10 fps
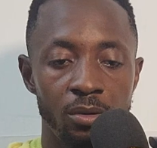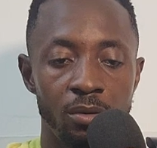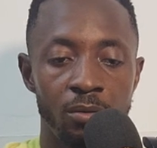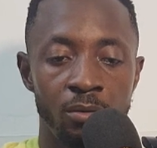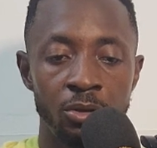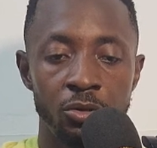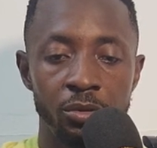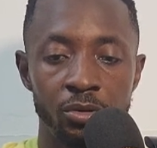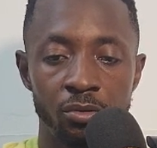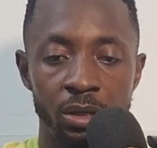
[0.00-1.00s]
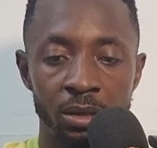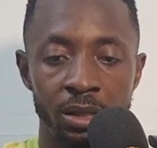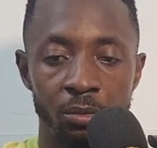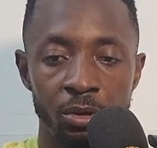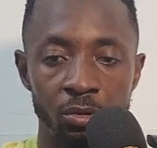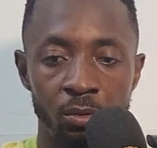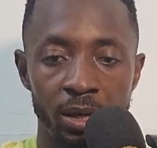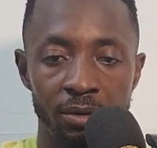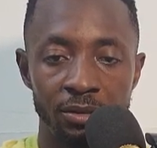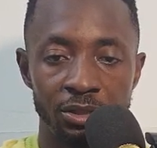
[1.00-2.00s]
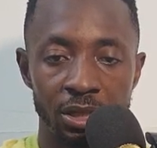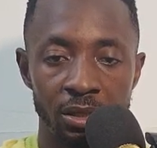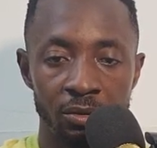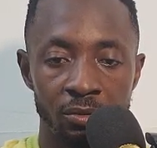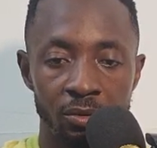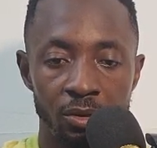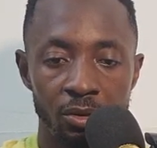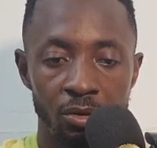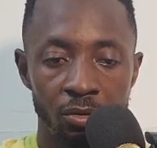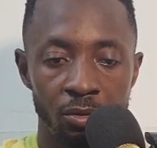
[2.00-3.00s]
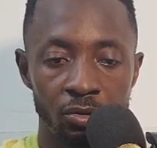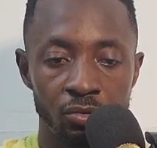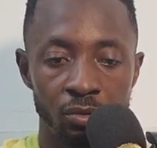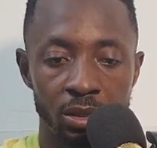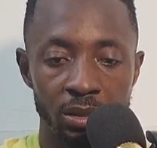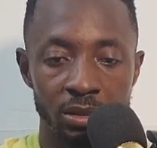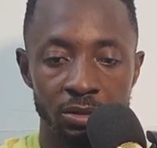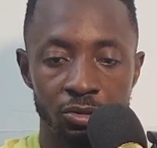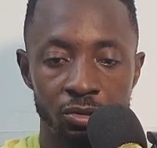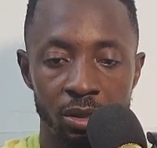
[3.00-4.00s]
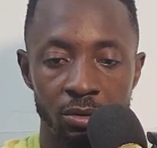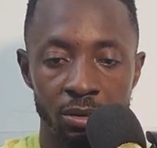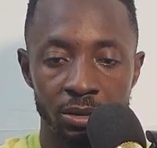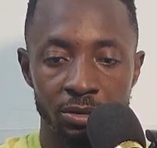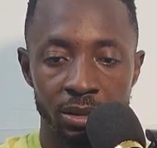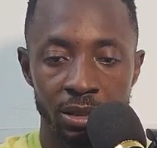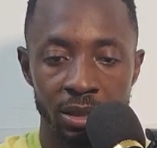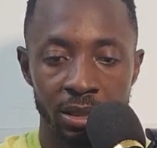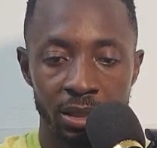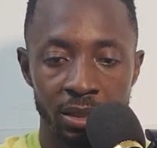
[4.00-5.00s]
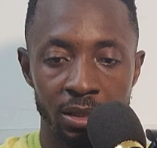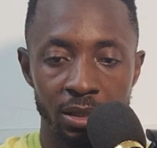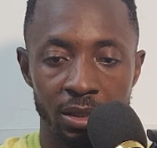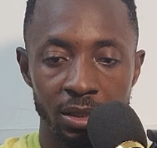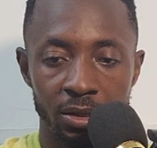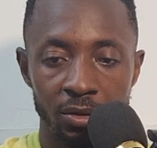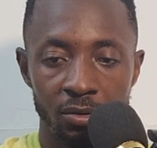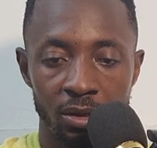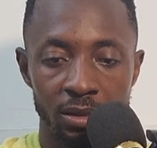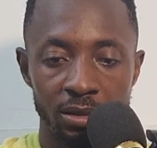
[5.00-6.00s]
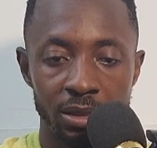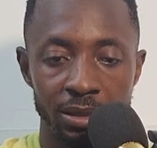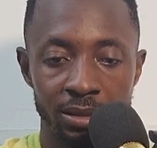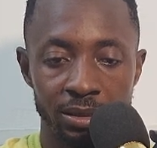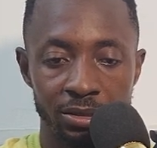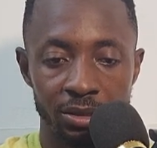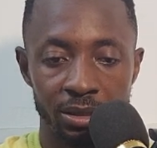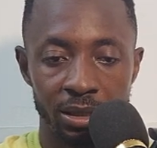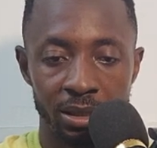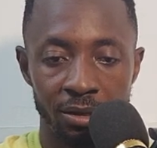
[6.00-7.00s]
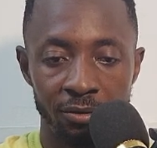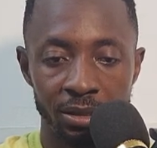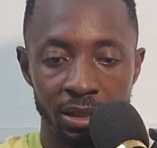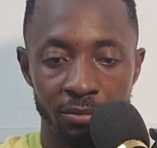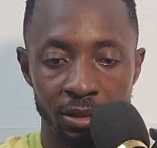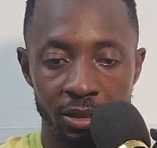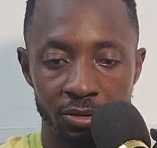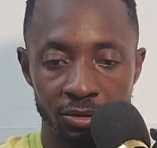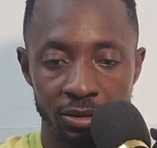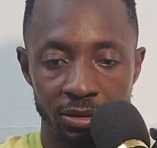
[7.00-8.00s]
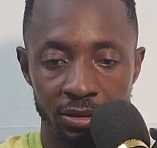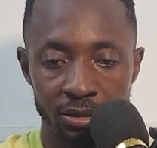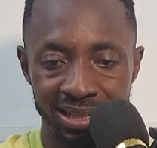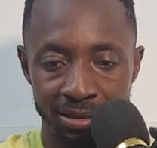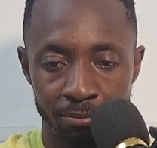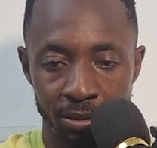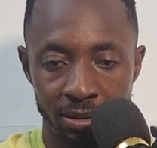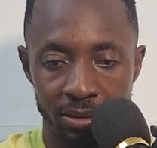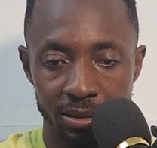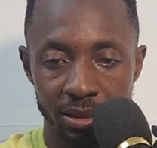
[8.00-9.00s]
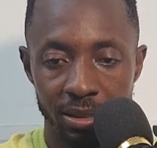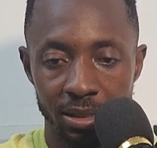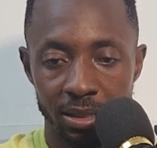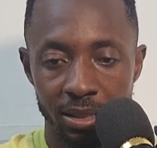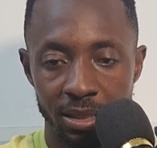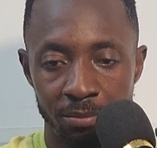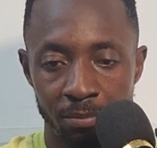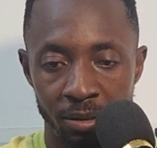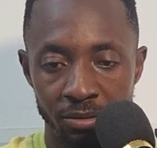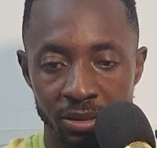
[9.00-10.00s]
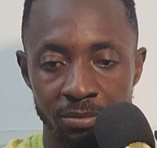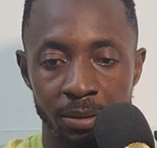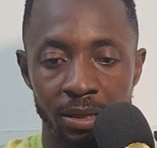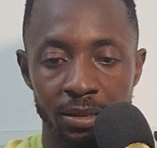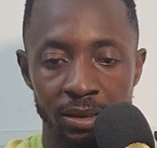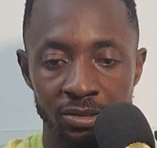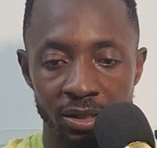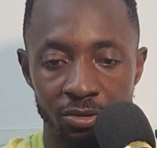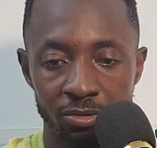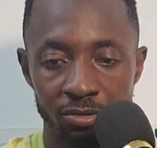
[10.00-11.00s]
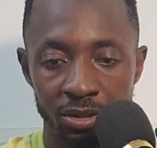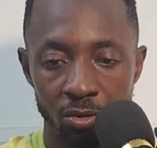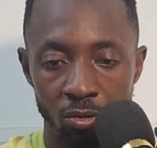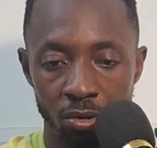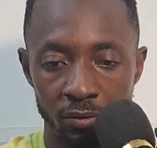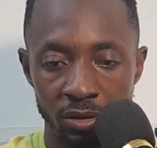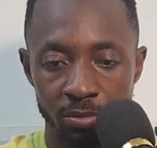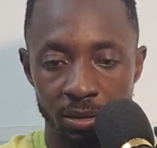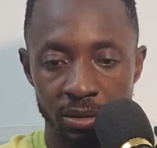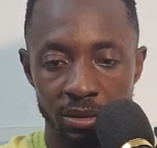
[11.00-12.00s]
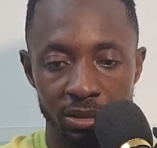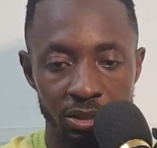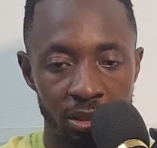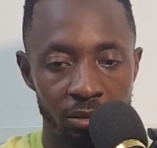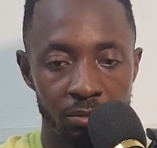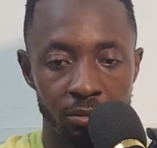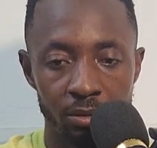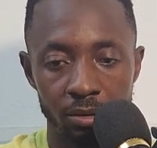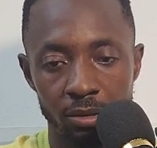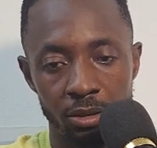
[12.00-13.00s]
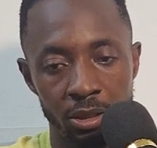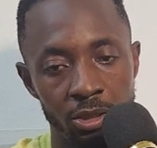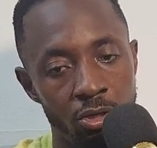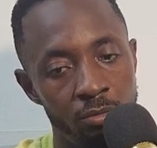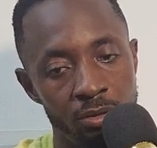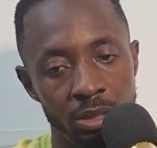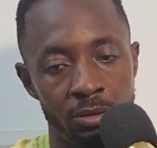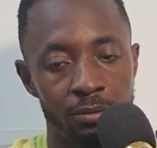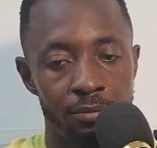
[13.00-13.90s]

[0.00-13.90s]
what do we do now that we know we have a channel? Number two, you can still draw another trend line here. You can see that there's a trend line. Every time the market touches that place, it bounces back. That's why I told you the whole of this place is a channel. Then it comes down,